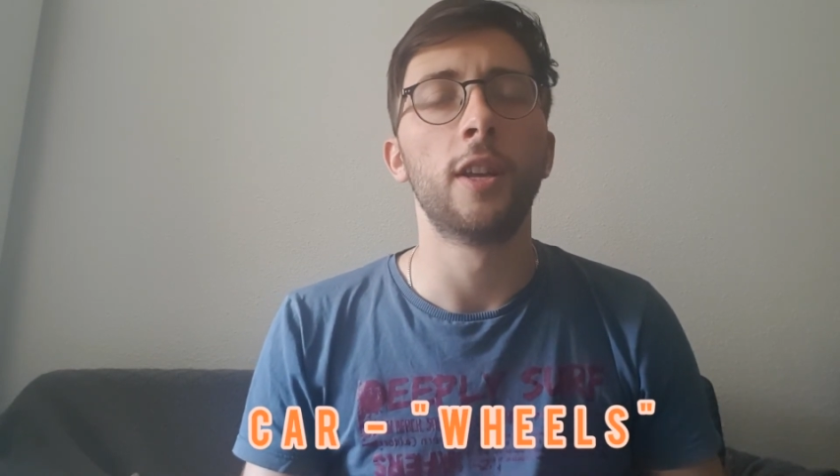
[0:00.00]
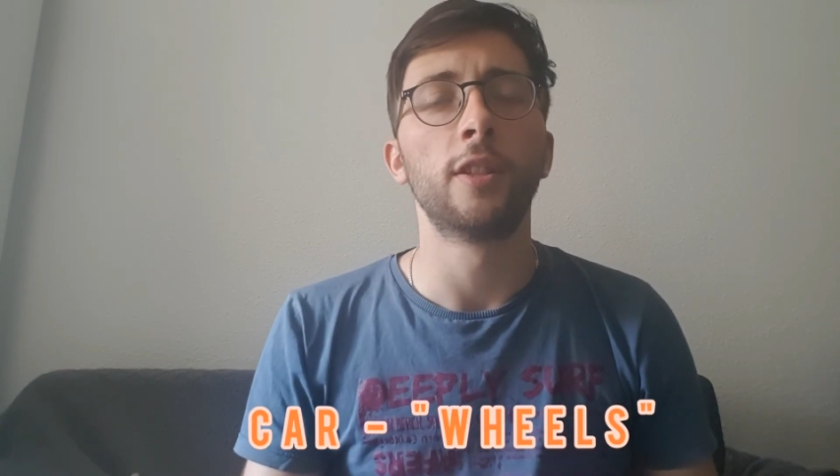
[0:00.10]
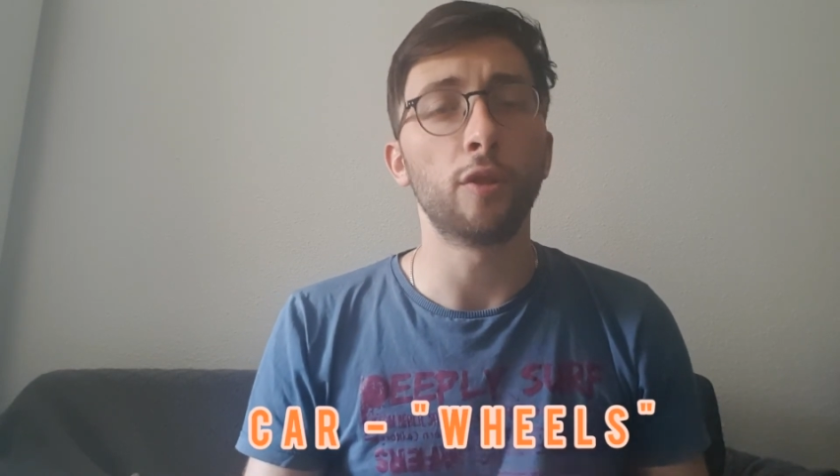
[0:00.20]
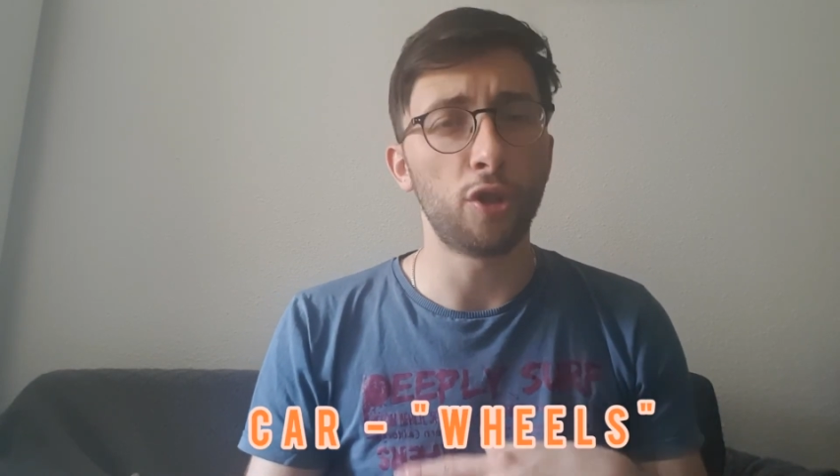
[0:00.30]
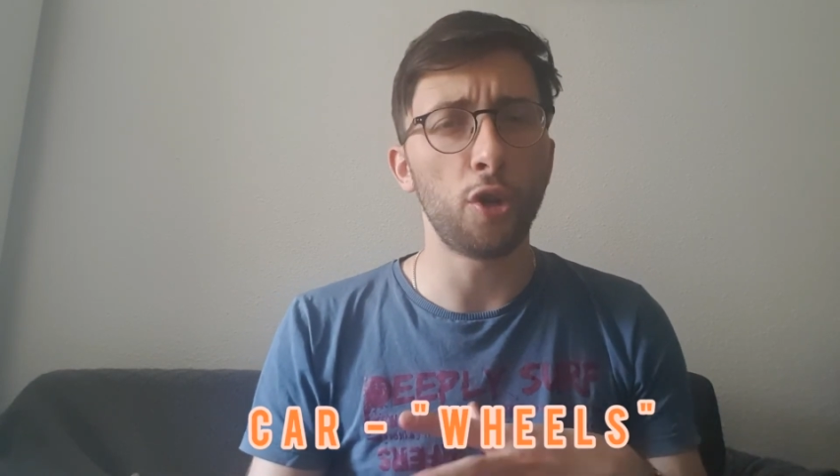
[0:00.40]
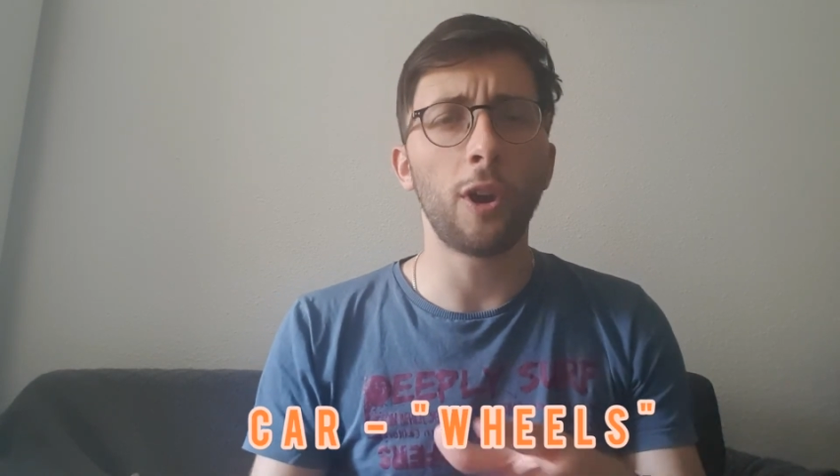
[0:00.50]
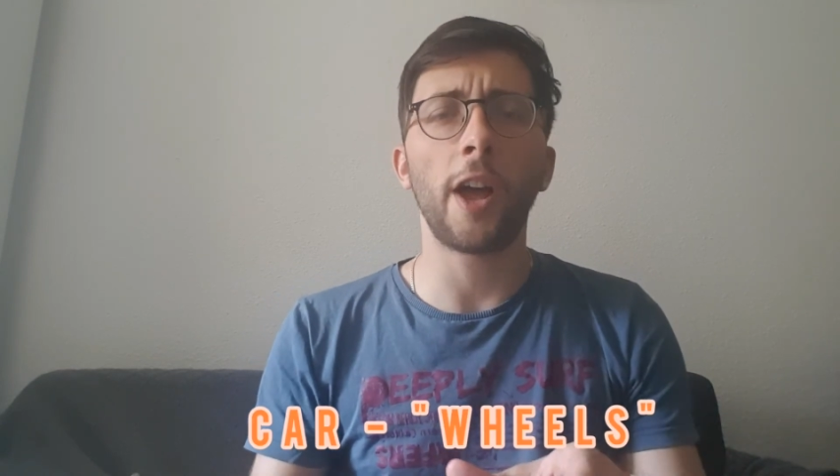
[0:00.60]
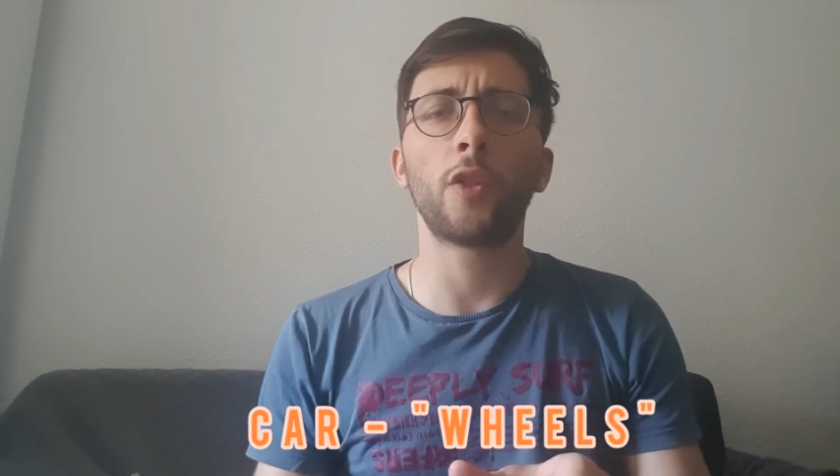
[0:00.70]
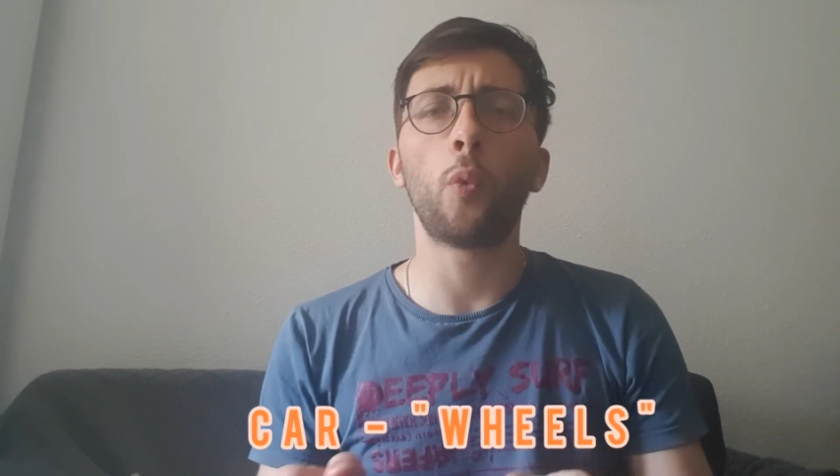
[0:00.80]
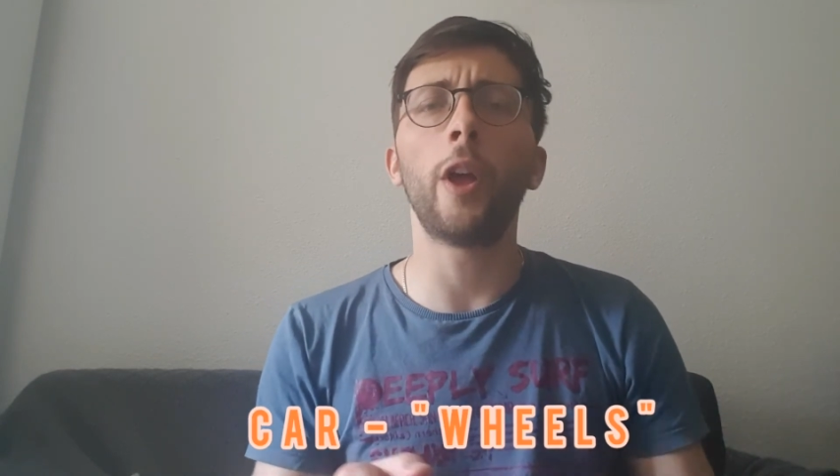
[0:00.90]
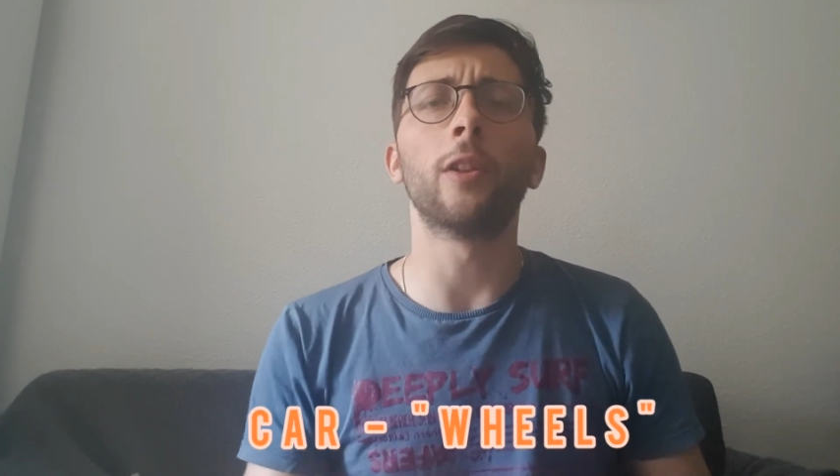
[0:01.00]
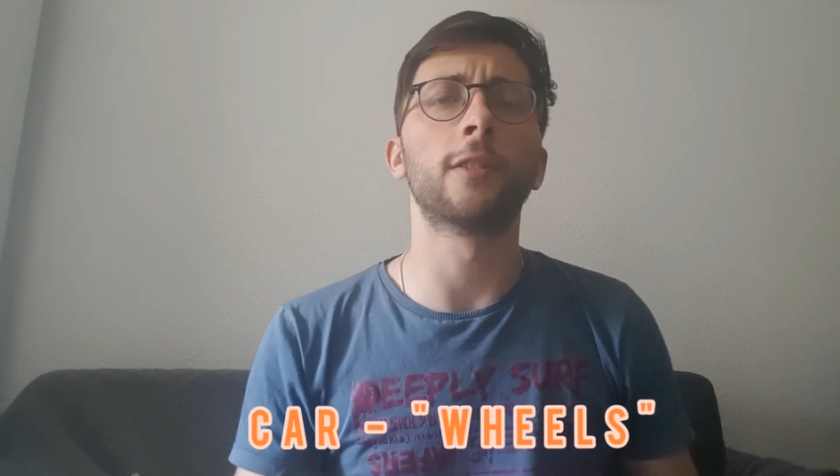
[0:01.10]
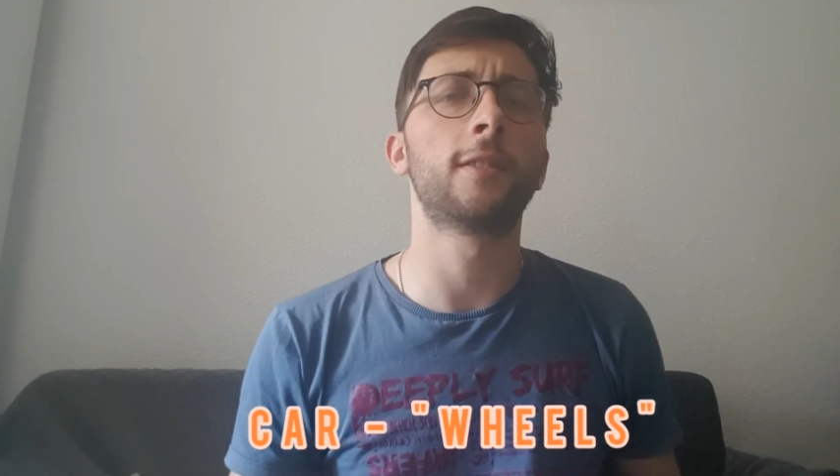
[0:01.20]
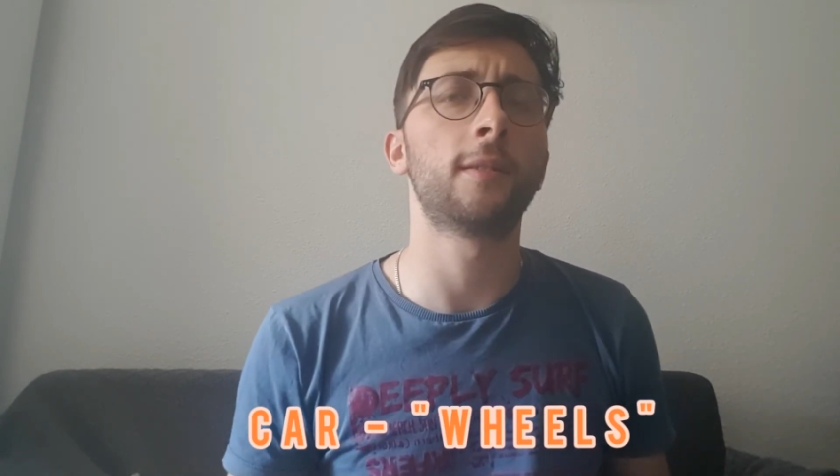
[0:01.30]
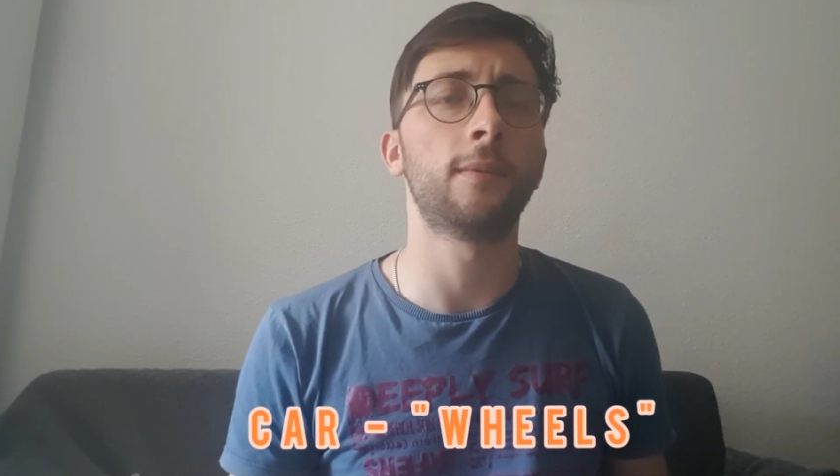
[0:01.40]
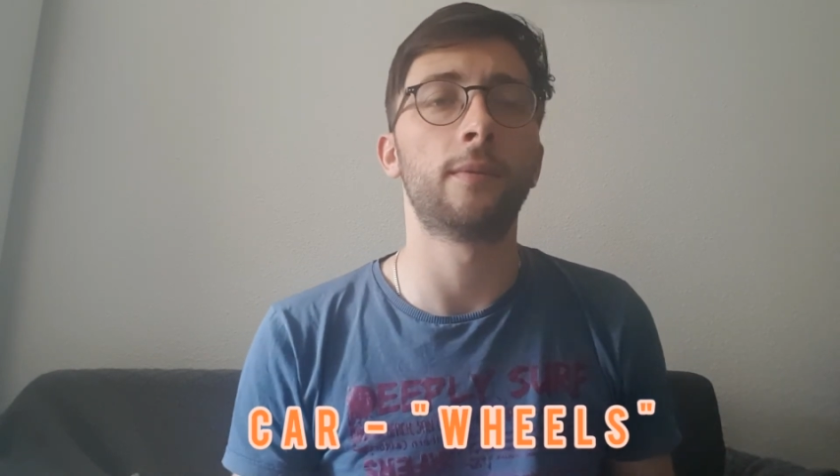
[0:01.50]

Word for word: So do you like the wheels?